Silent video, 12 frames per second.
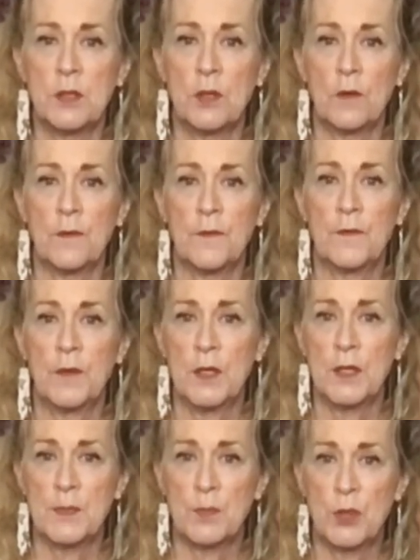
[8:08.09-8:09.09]
your foot
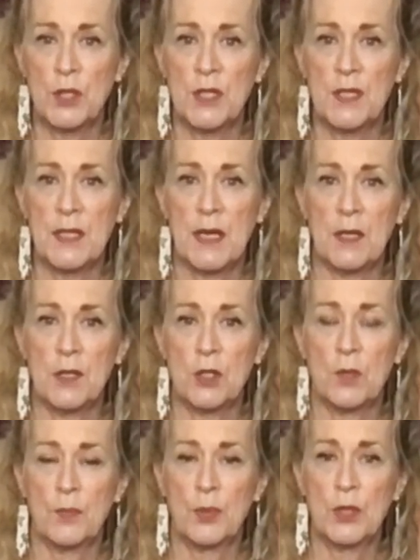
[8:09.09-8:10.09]
is pushing down as
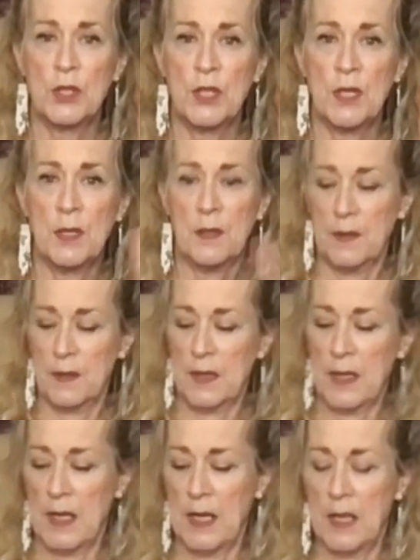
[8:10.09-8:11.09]
you're pushing the
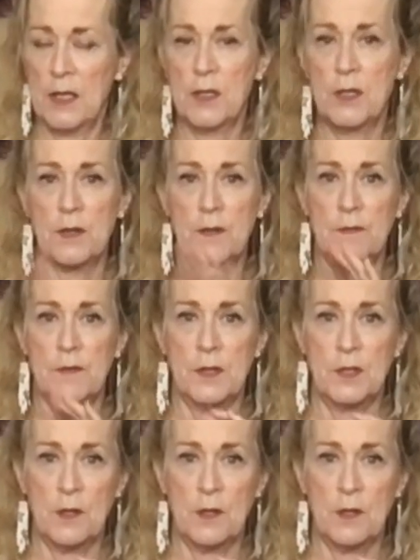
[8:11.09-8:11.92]
hand into the foot.